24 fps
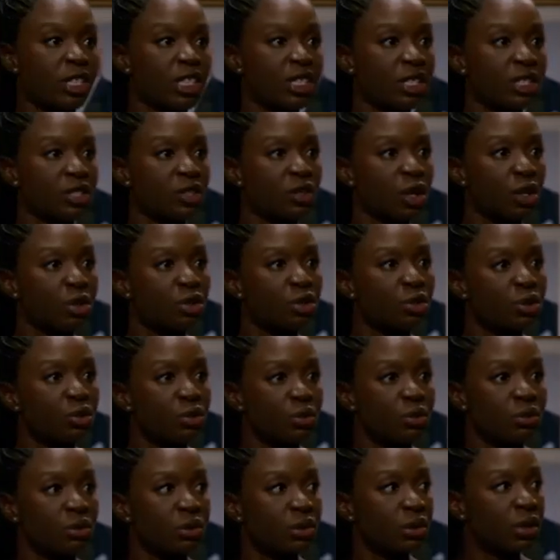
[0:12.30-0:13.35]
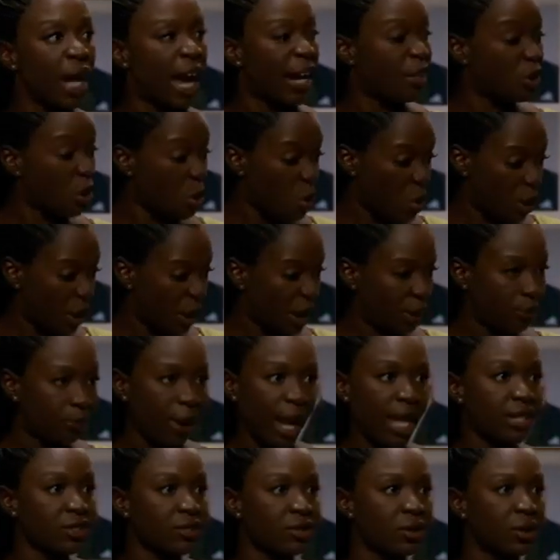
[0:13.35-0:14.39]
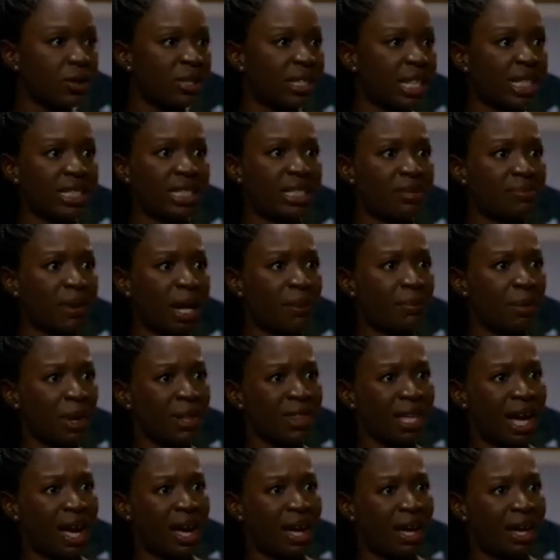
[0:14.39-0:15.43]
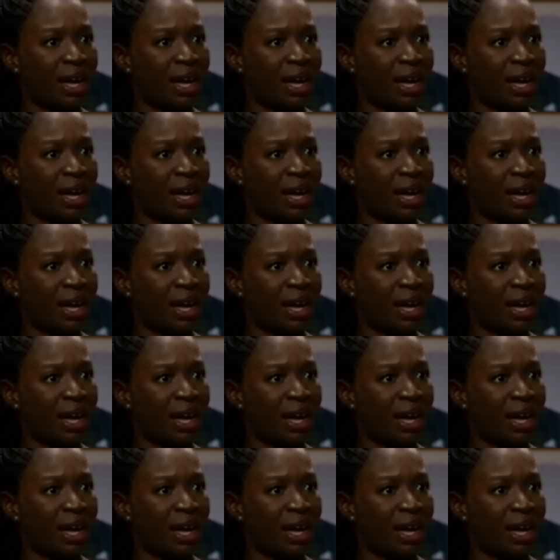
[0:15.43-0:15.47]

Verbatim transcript: it is not true. I don't want the pastor dating my mother.